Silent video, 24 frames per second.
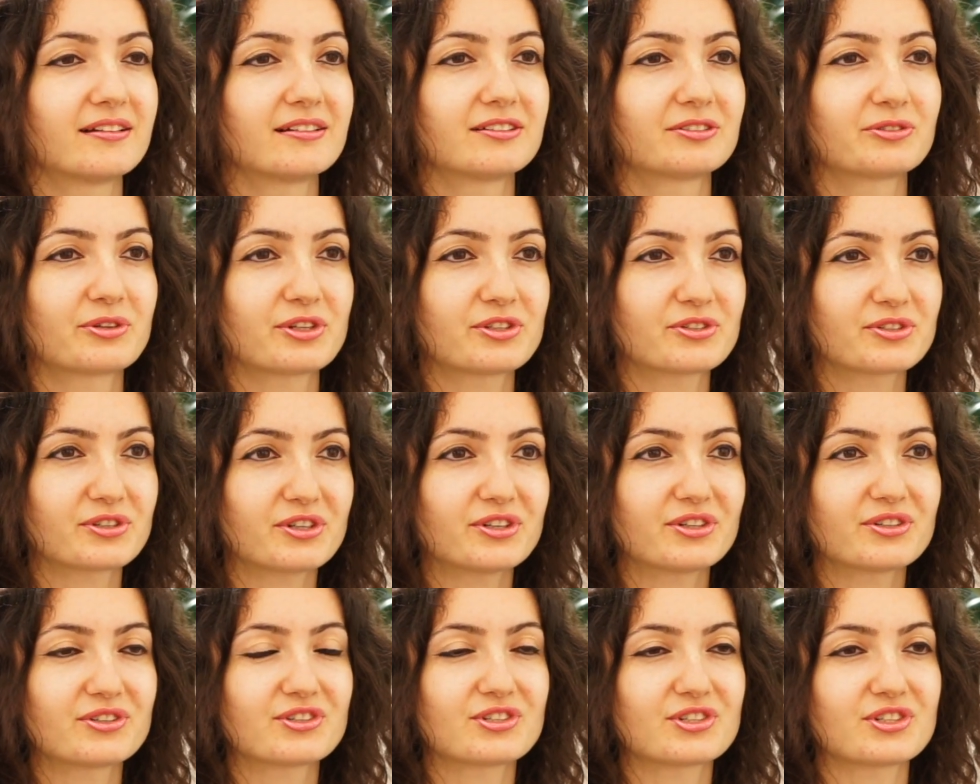
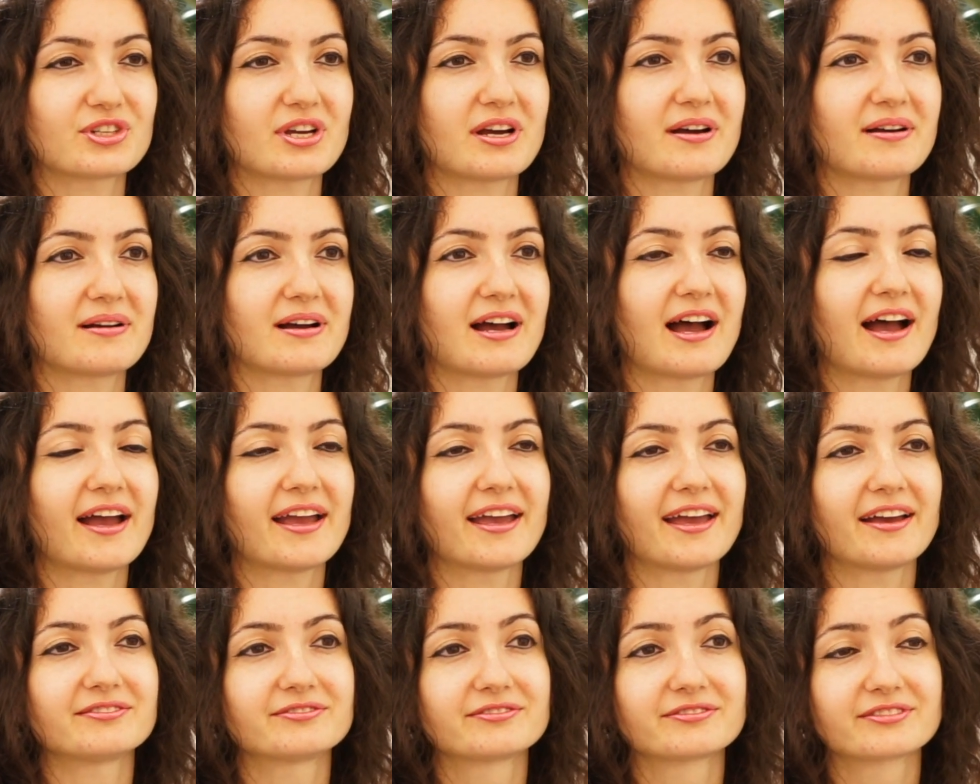research I
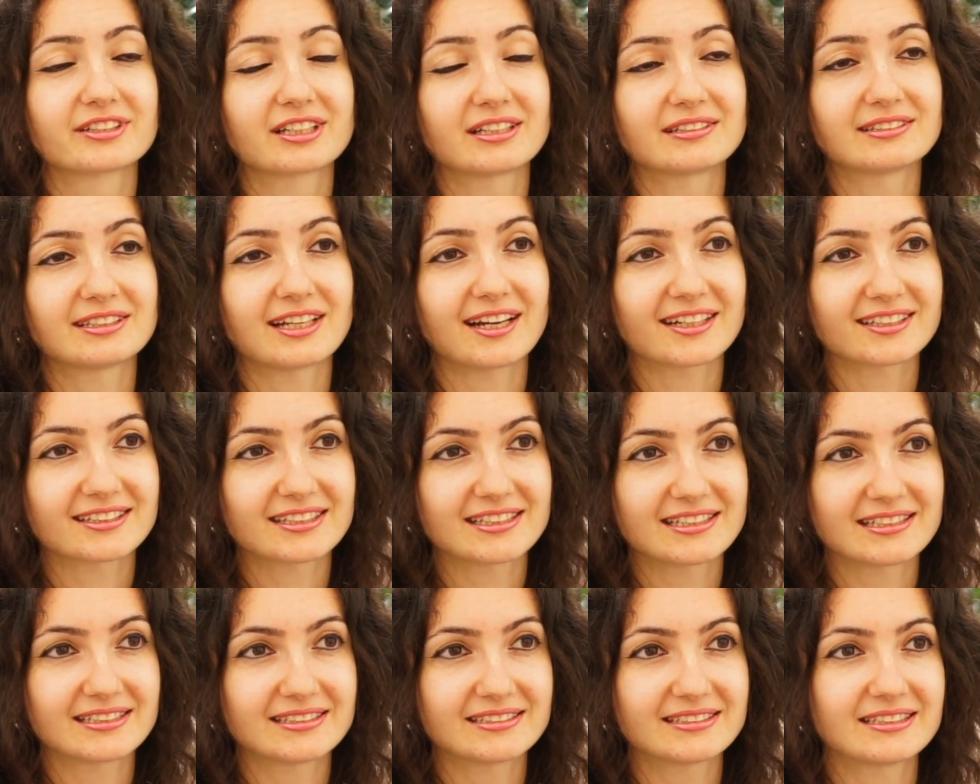have
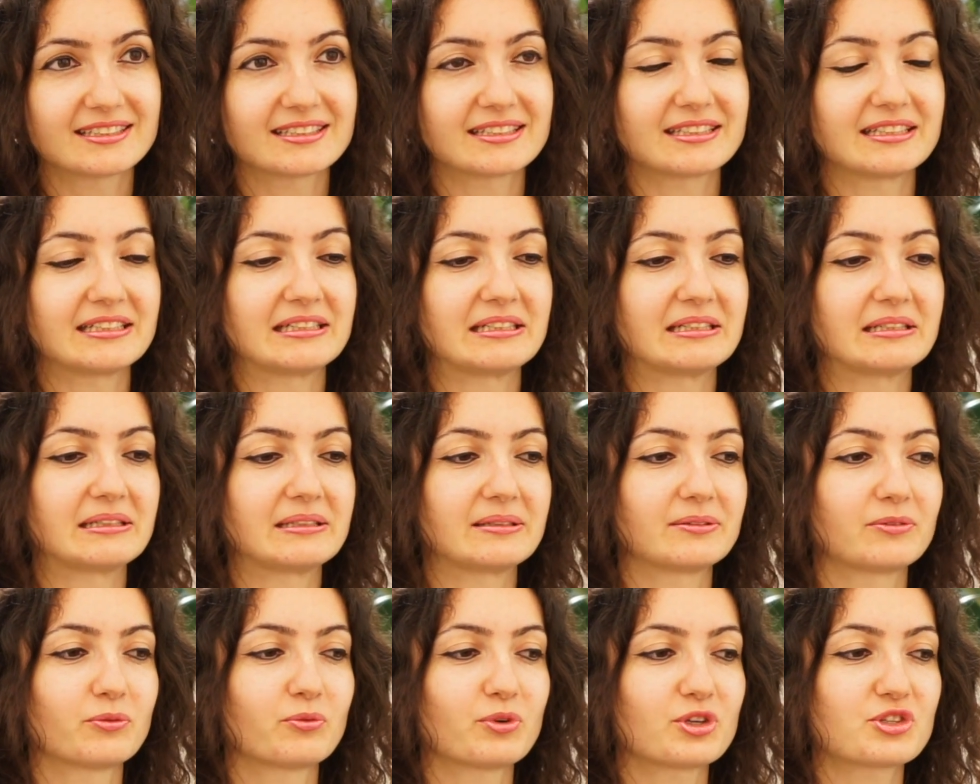conducted,
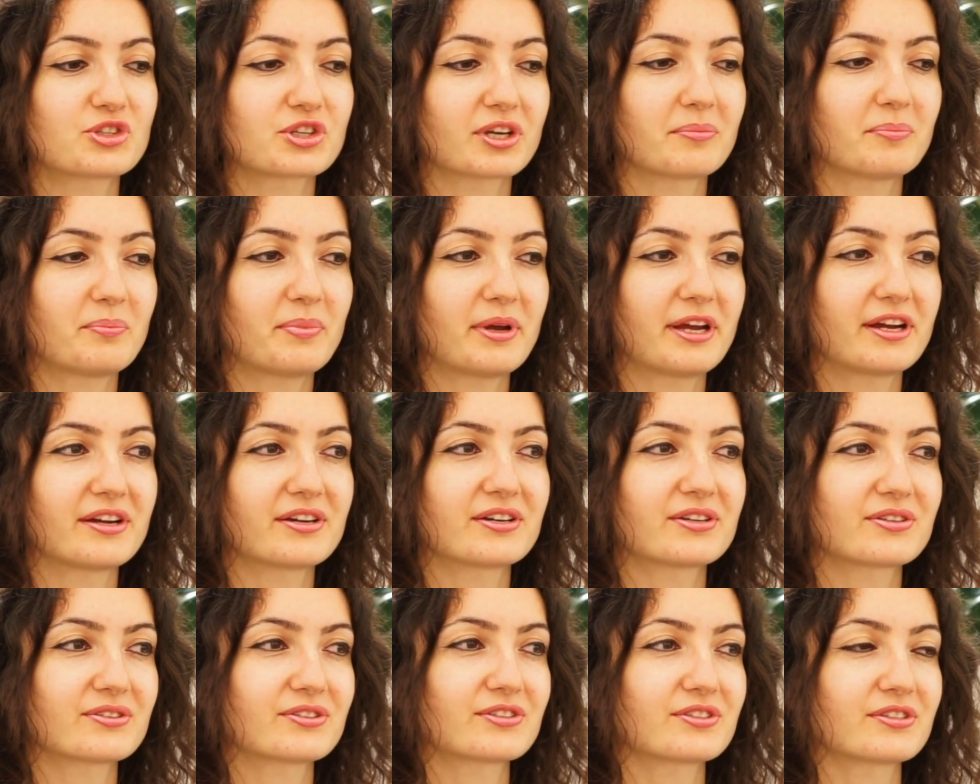which
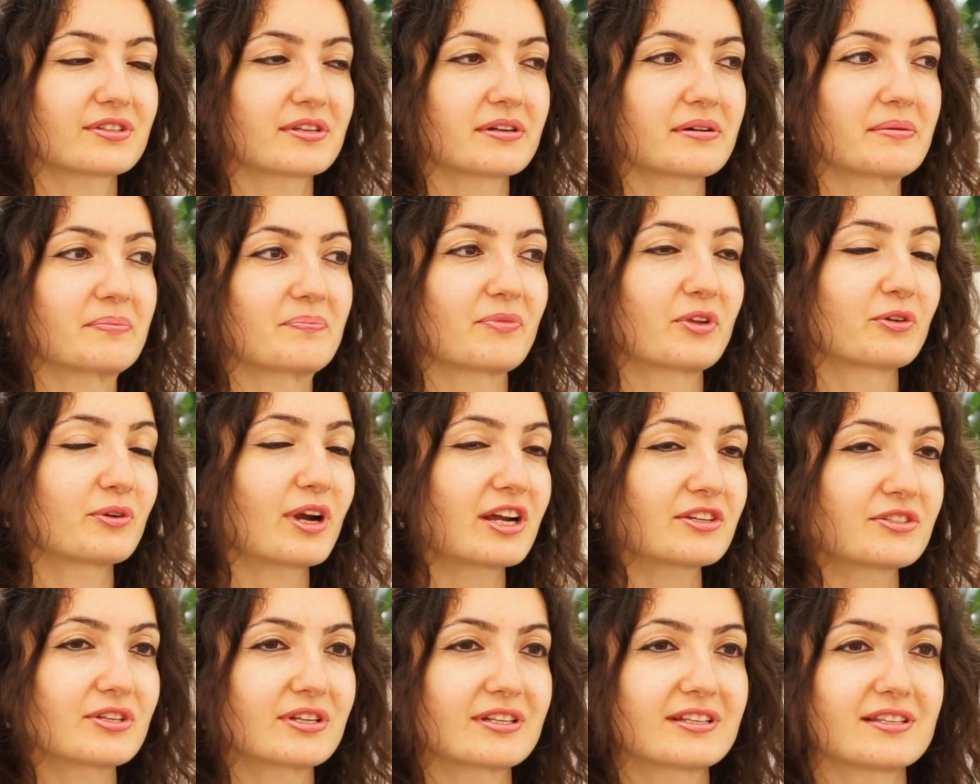compares the
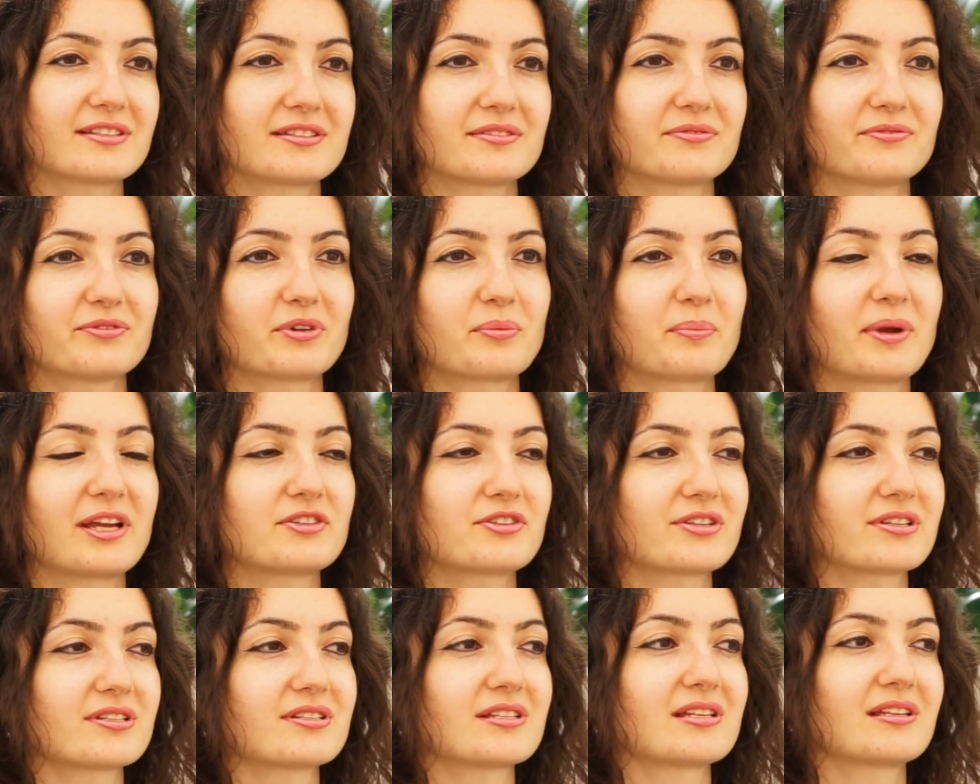Russian
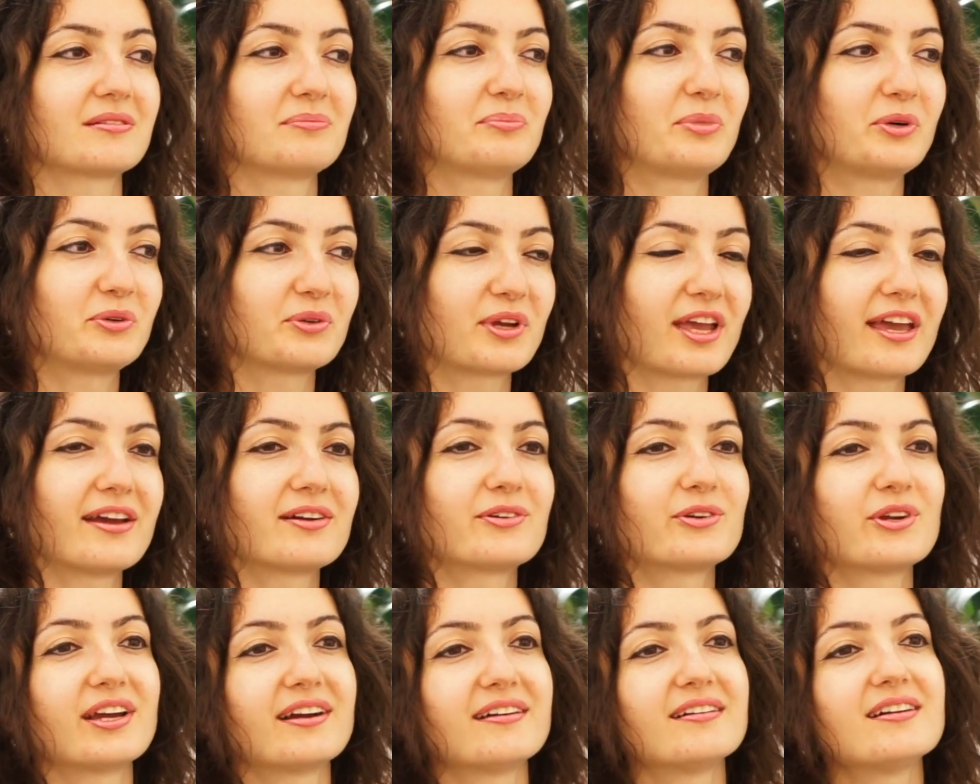disinformation in
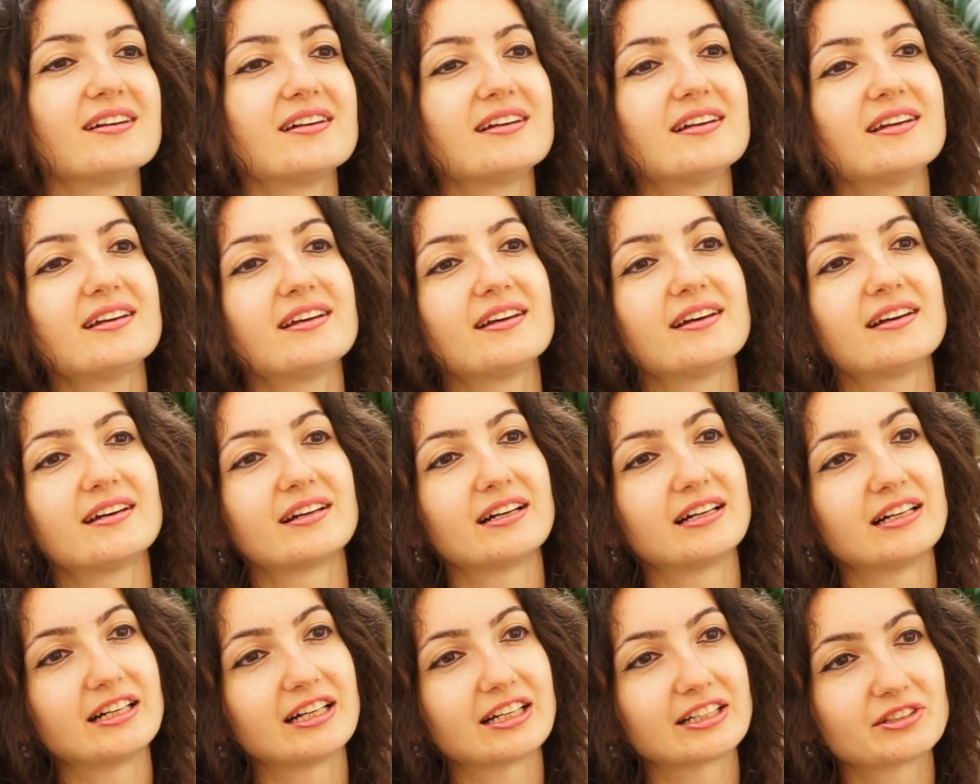Bulgaria,
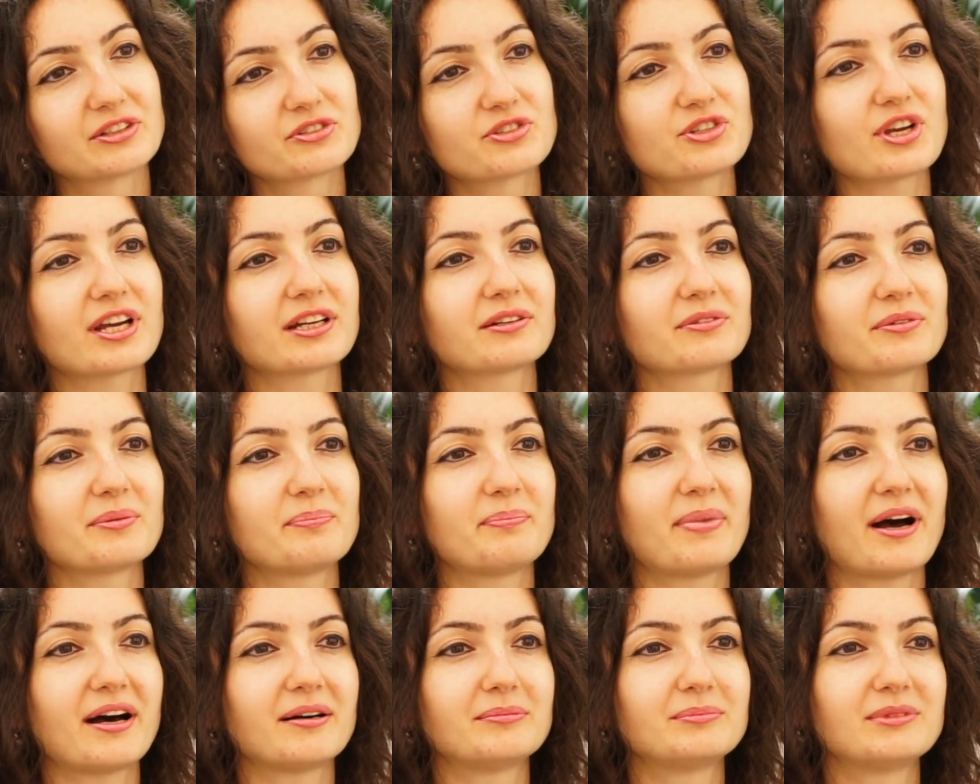the Czech
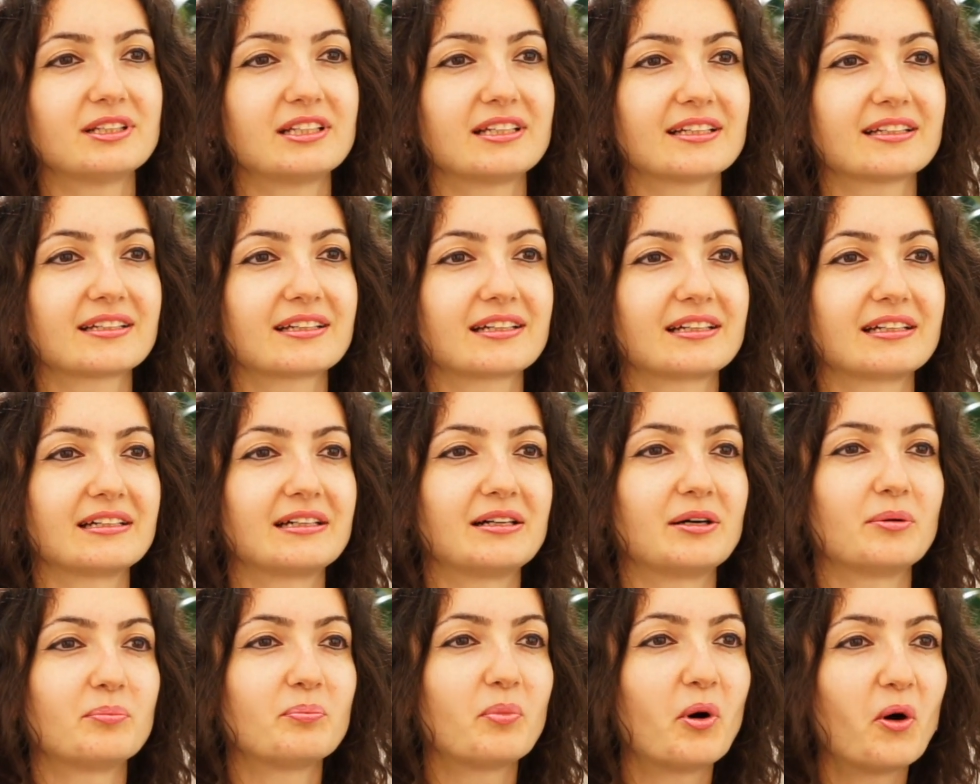Republic,
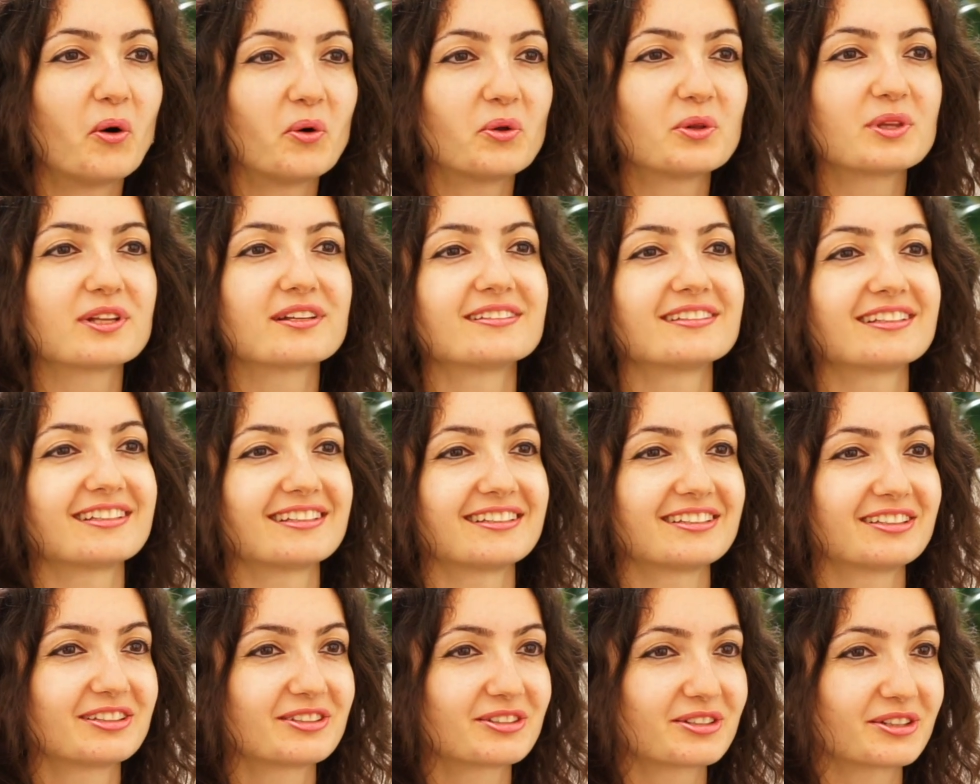Poland,
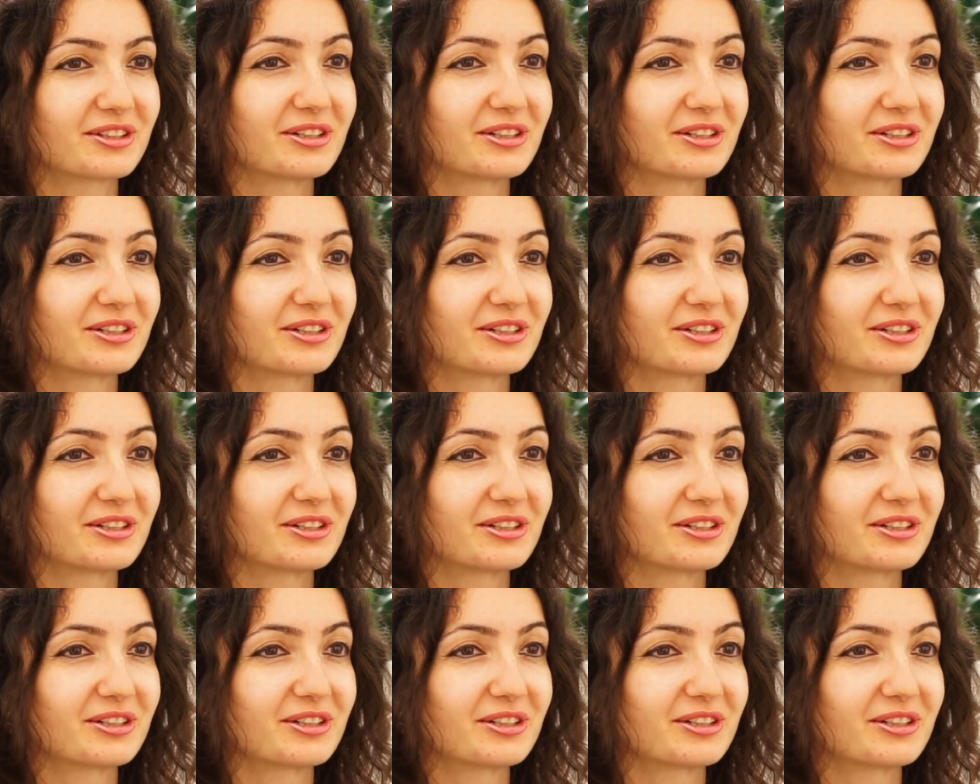and